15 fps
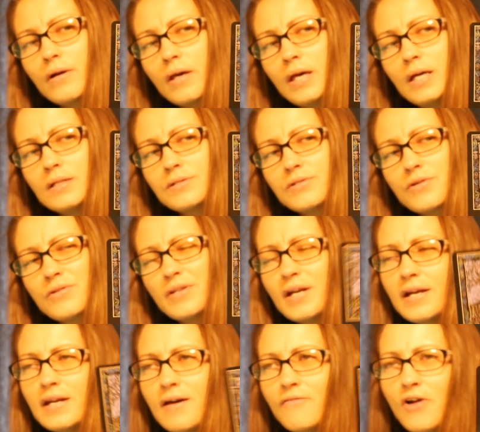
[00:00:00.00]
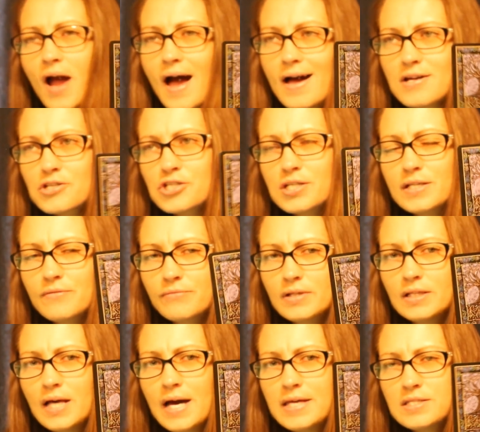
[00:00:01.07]
Cancer, that I never actually
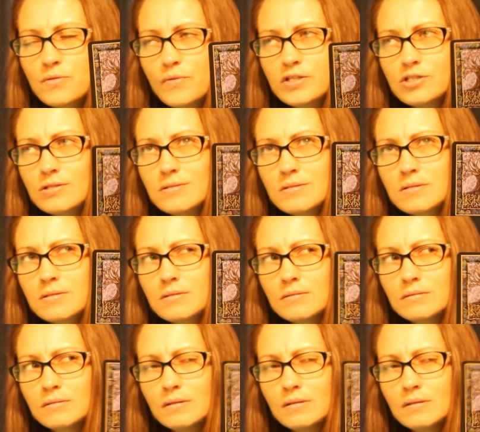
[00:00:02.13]
realized, which is